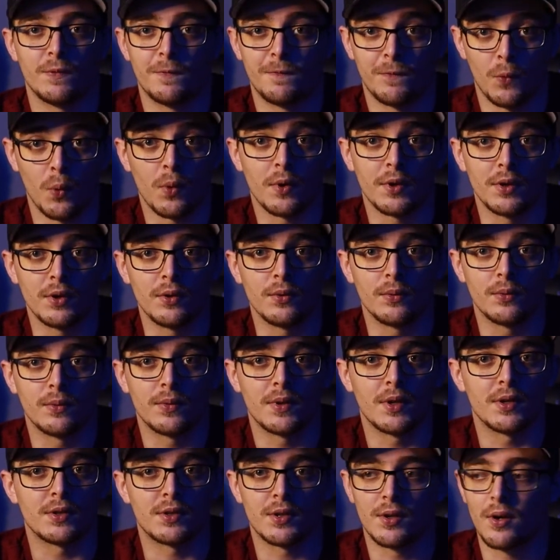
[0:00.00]
for you.
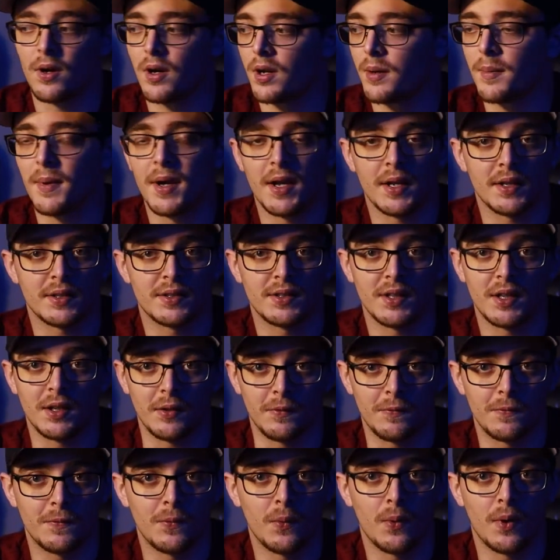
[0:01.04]
There's an automatic setting
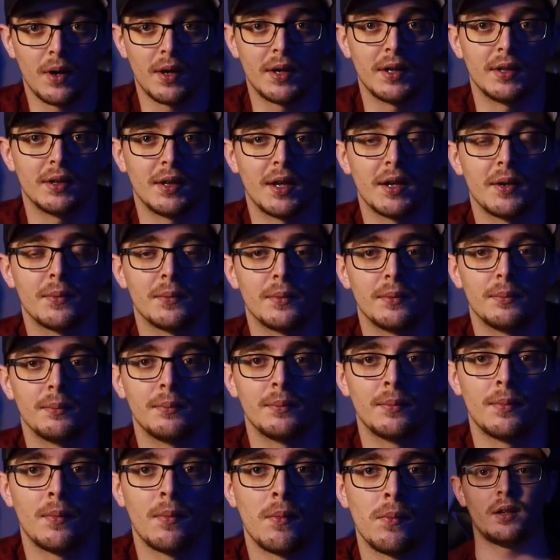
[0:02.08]
for it in Lightroom.
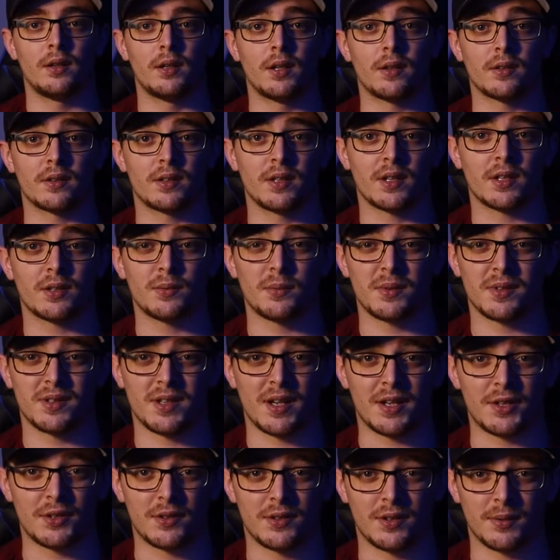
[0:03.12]
Now this next one is
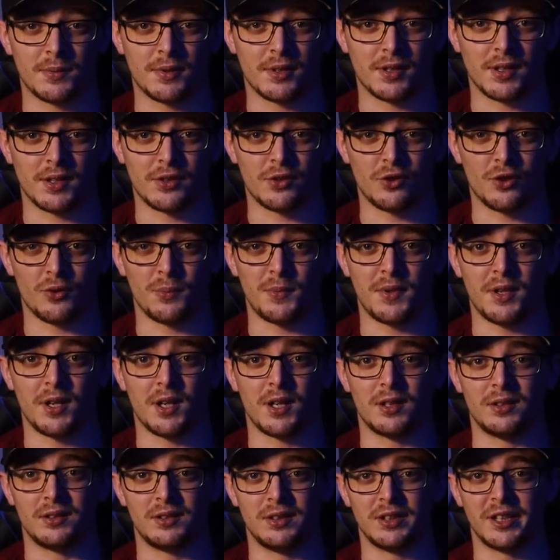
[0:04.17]
actually something that took me
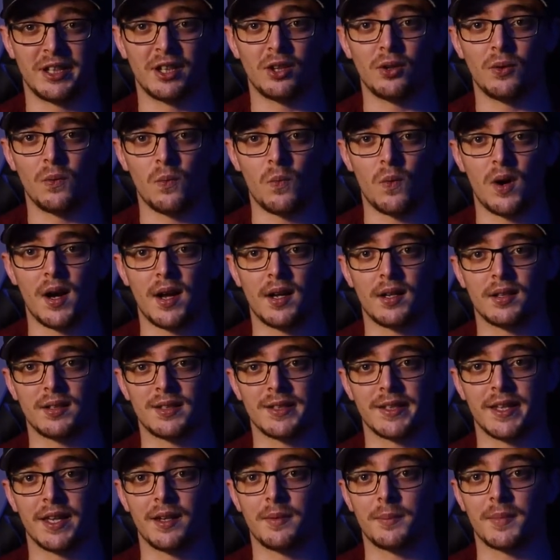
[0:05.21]
a little while
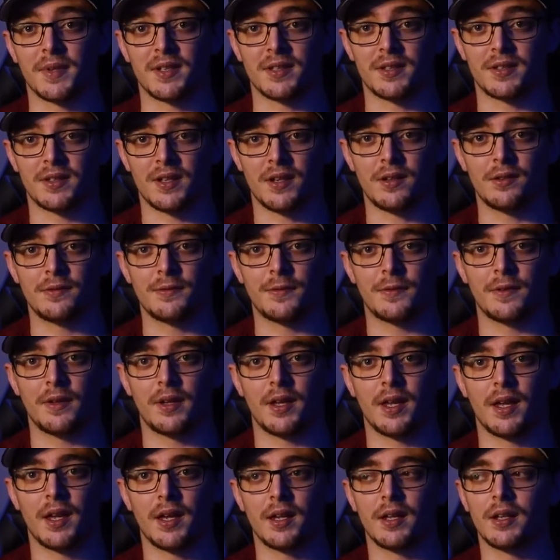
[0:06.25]
to get myself,
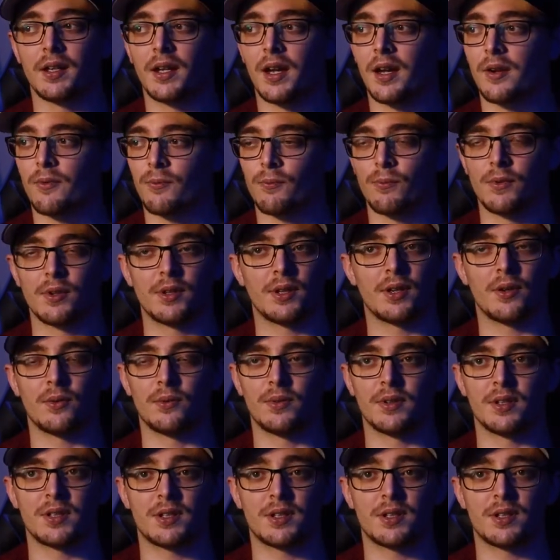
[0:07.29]
and I really only